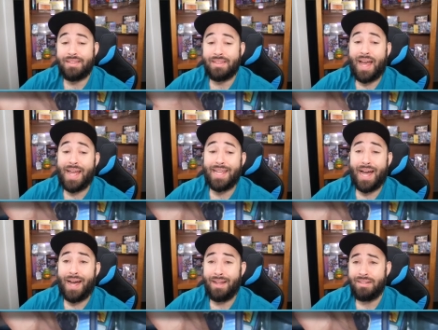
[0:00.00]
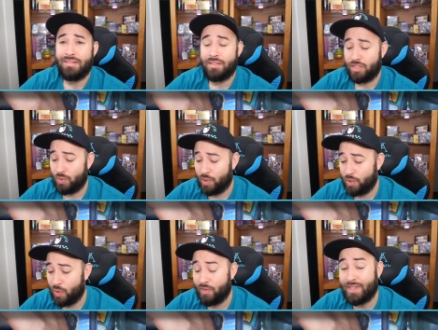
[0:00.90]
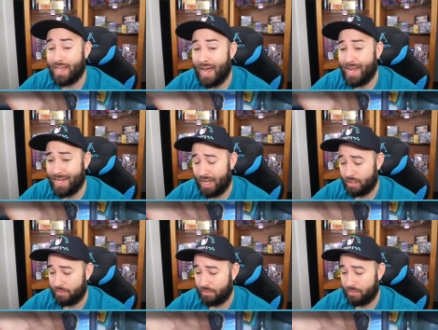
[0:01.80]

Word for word: Taia. Sword Soul of Taia